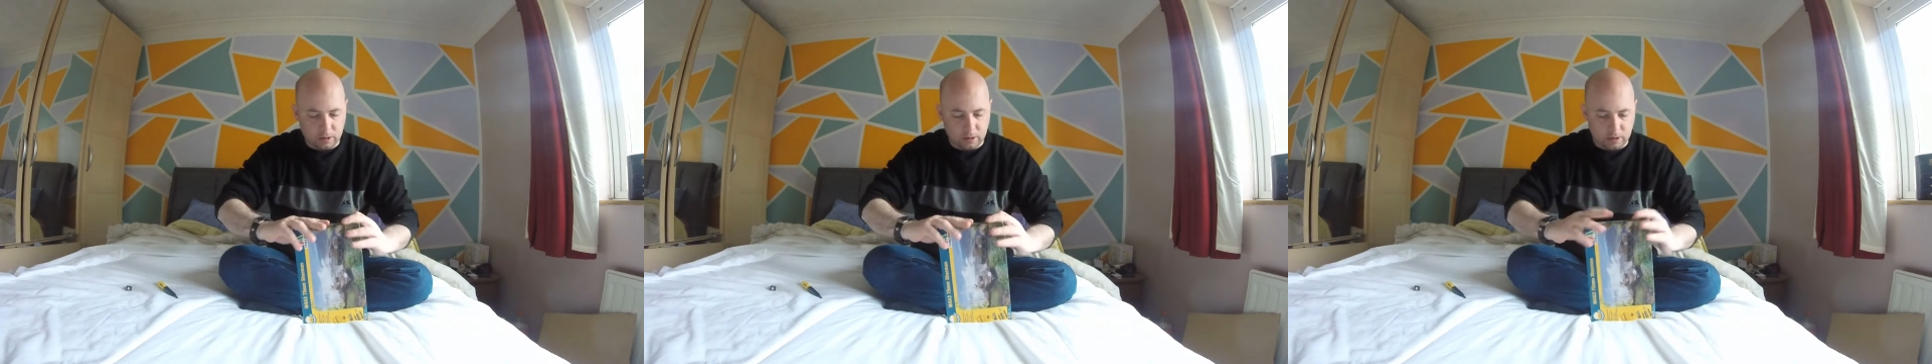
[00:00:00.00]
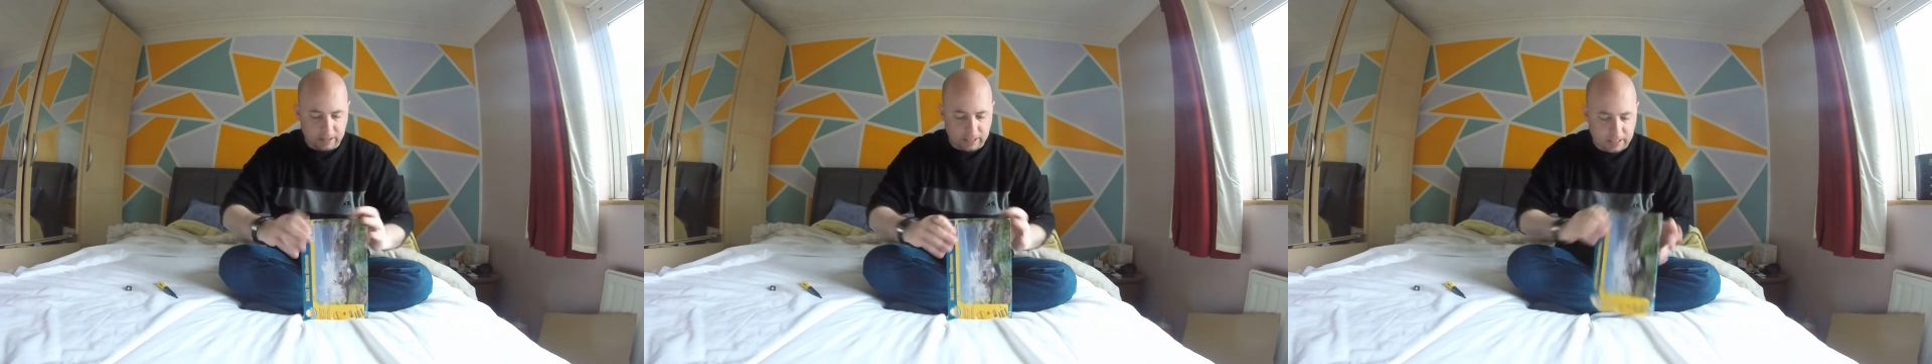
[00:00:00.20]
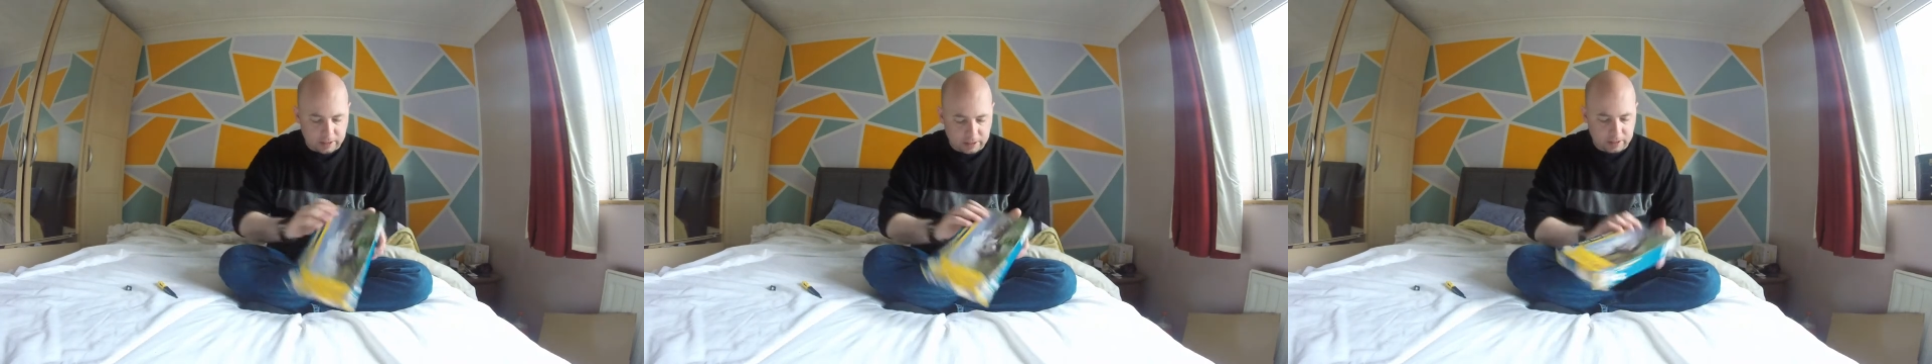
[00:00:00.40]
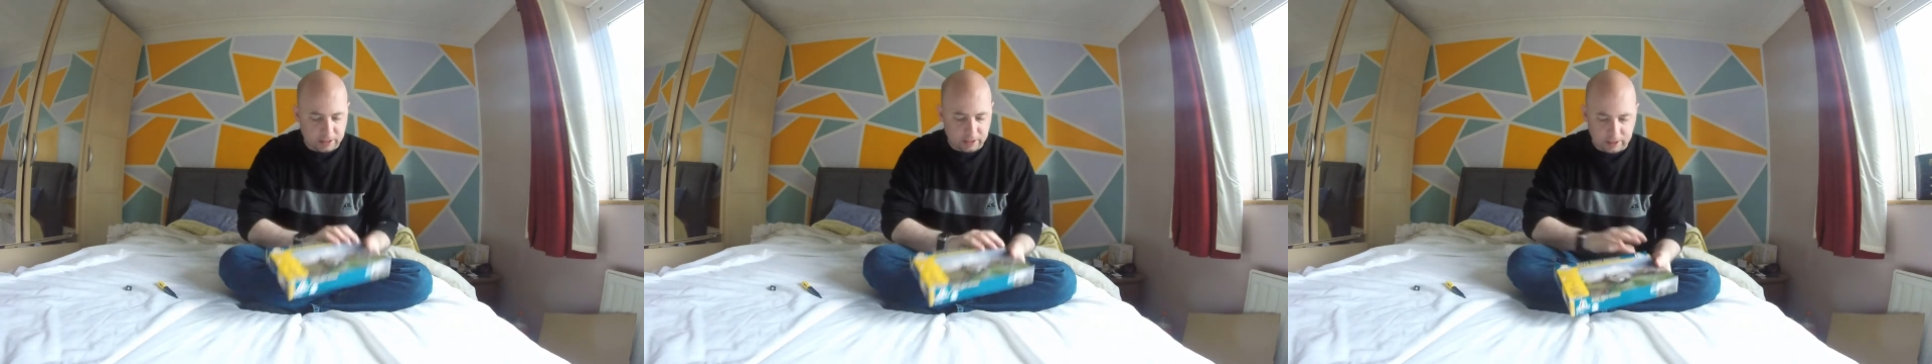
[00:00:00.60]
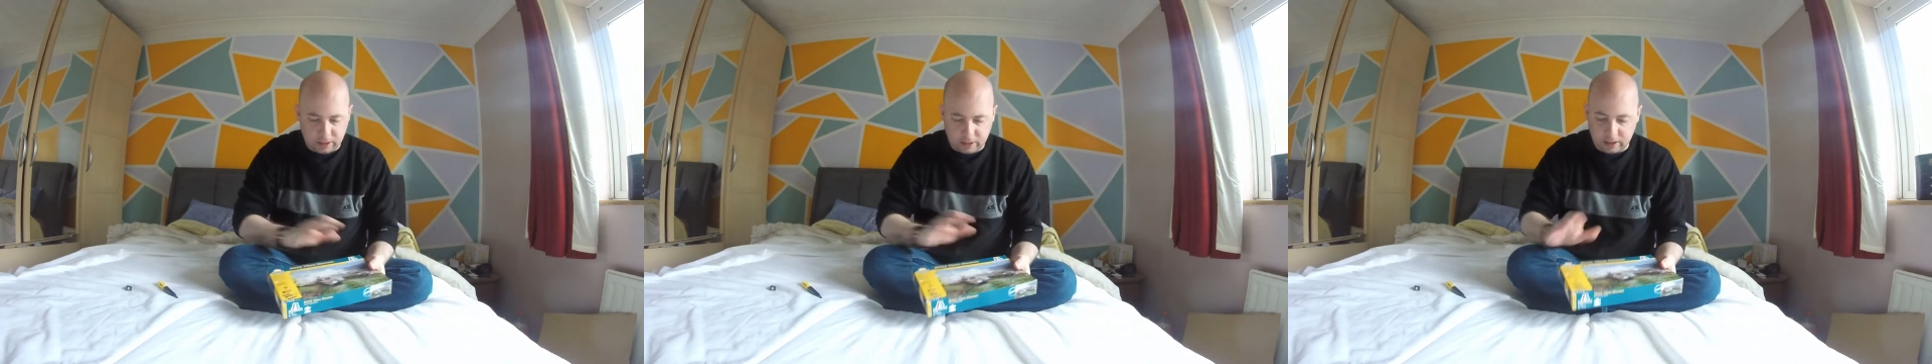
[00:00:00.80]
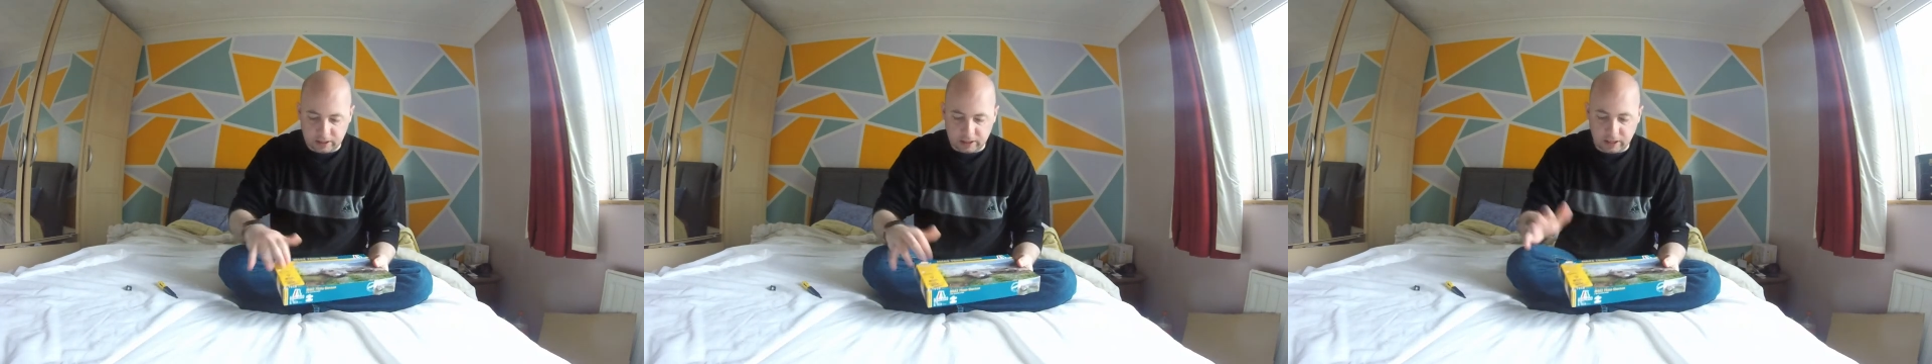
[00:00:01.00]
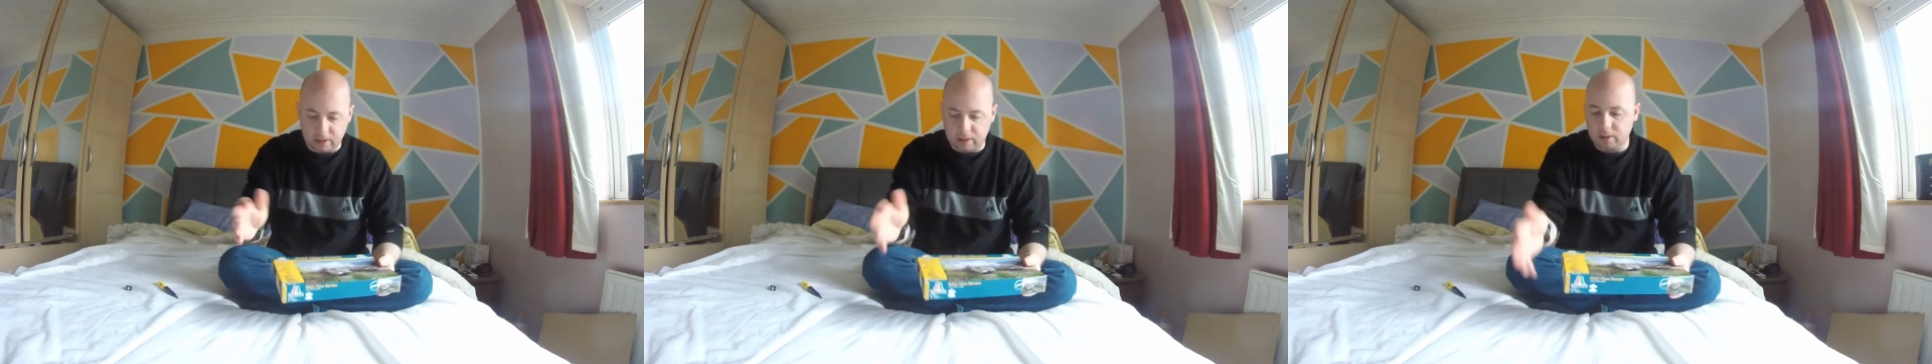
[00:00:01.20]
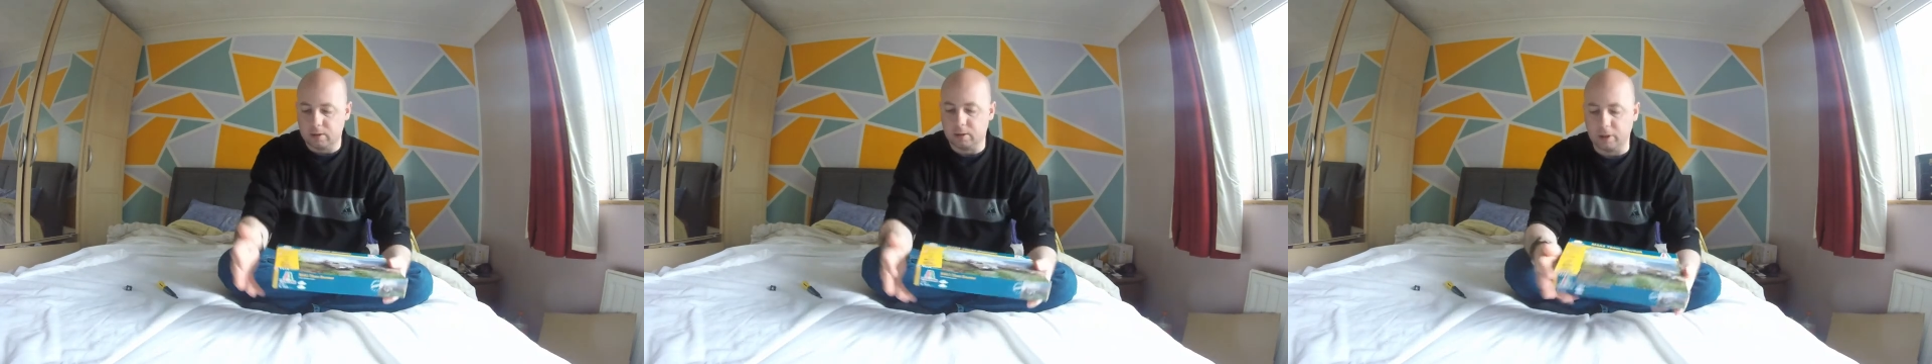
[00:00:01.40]
I'd had seen that it said
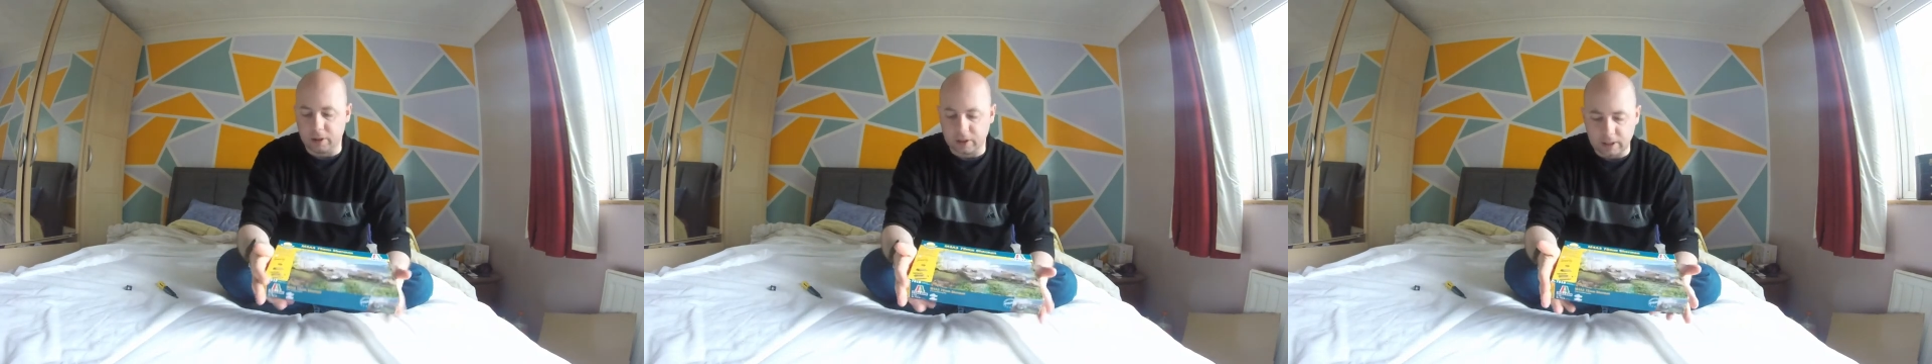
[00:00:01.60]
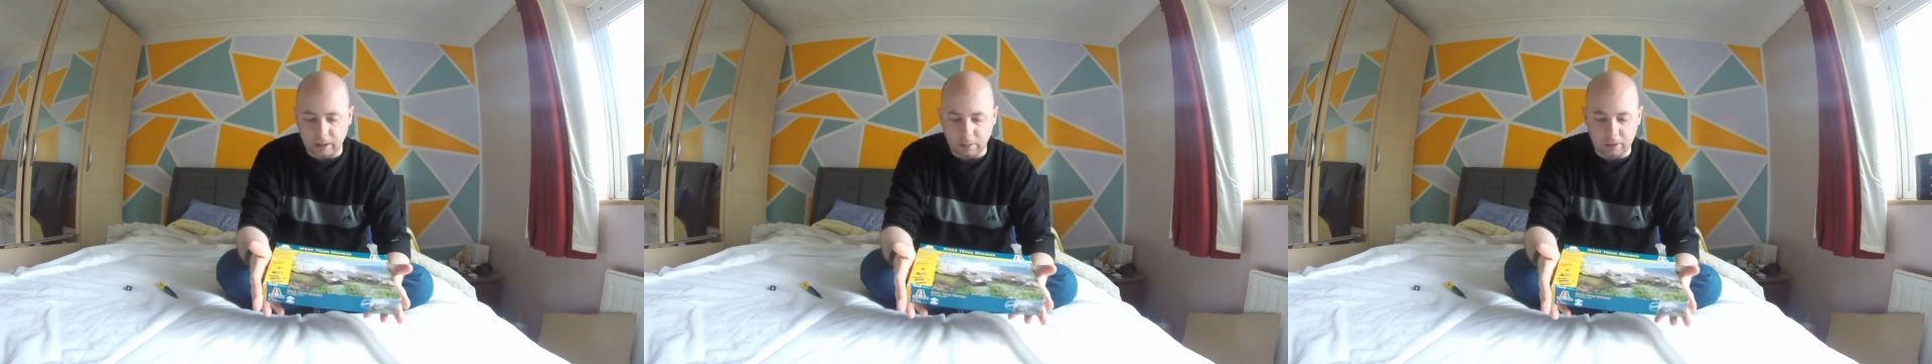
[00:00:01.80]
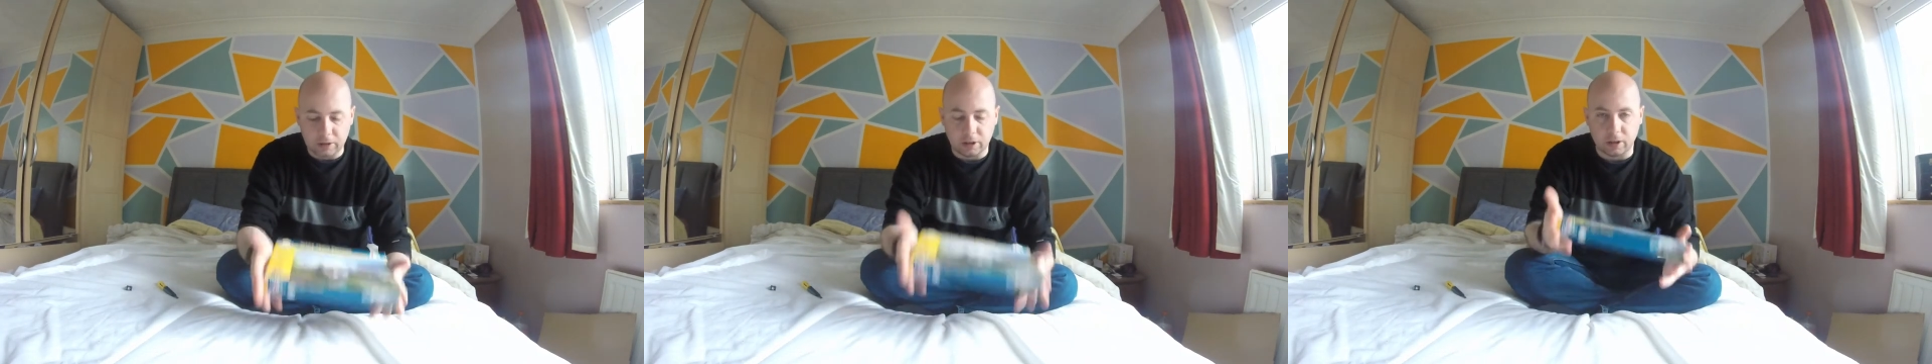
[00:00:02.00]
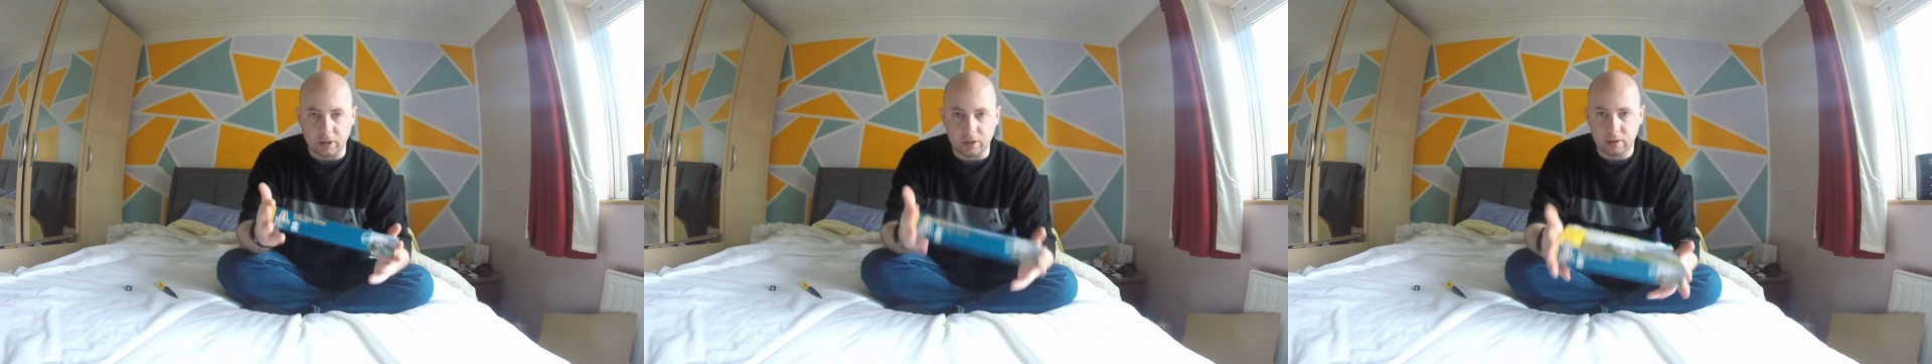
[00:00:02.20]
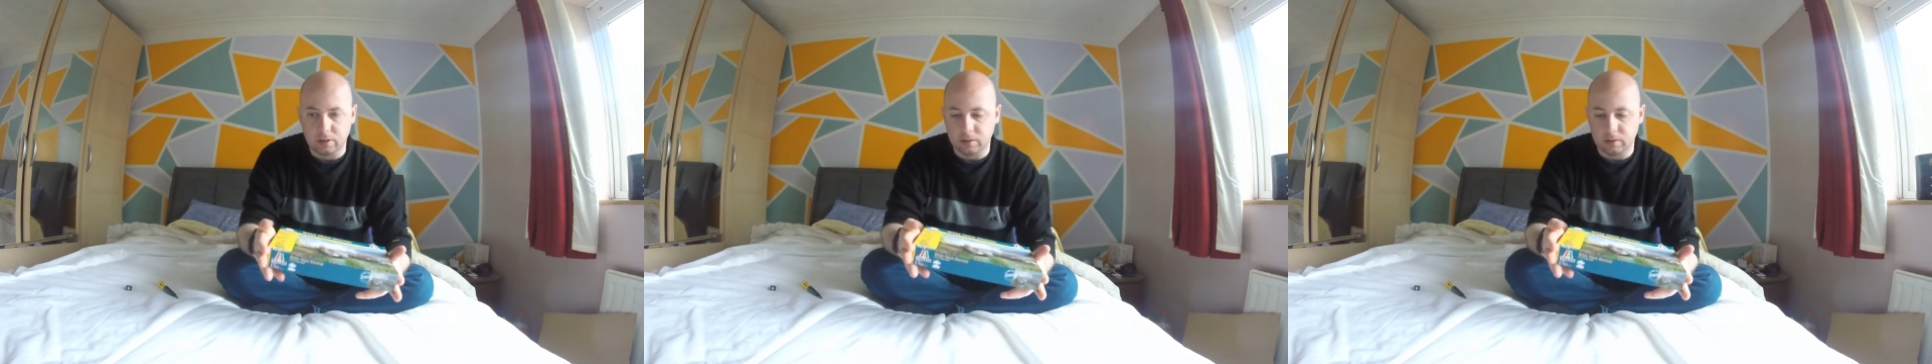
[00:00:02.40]
quick assembly, so